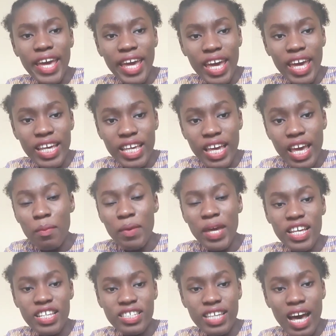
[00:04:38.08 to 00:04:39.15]

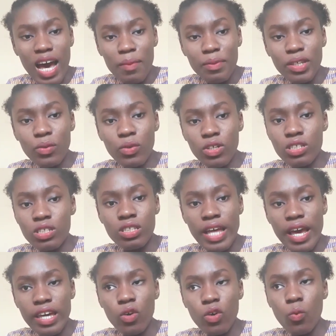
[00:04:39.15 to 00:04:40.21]
ASAP. He was
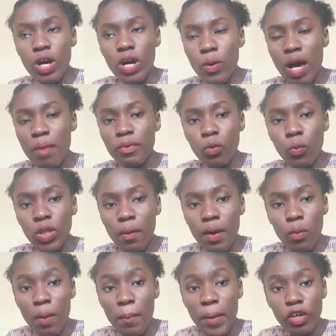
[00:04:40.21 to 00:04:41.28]
like, what
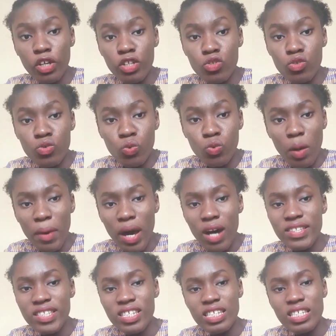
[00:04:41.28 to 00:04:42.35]
am I going to do
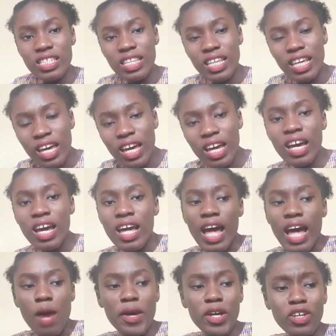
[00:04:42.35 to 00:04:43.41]
about this thing?
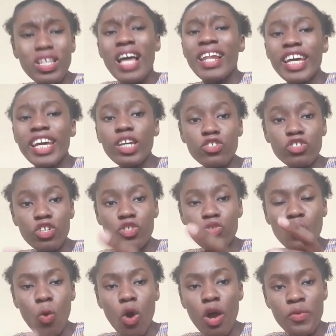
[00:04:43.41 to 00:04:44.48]
How am I, like, he was just
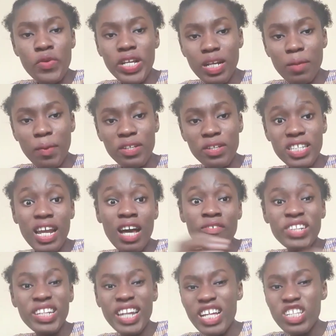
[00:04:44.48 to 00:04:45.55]
worried about it.
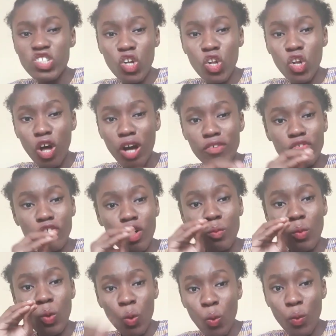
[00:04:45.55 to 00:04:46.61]
I've learned a lot from
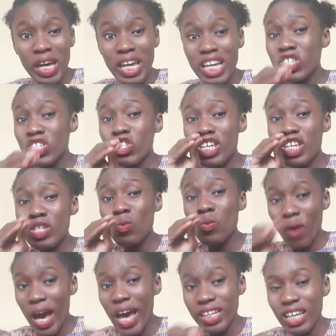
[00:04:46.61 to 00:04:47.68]
Uwe. He's
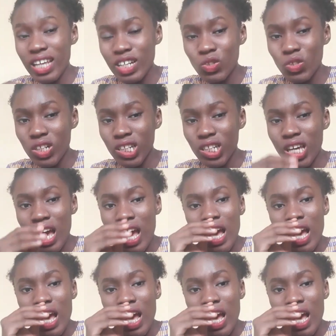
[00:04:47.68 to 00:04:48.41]
white actually.